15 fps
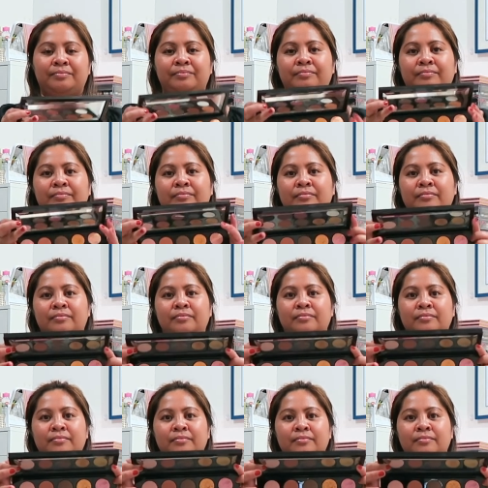
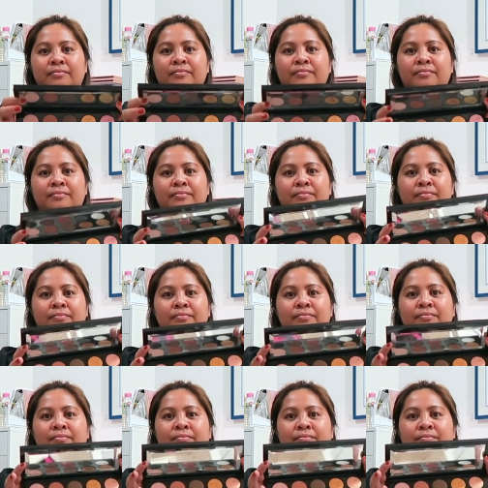(no one is talking)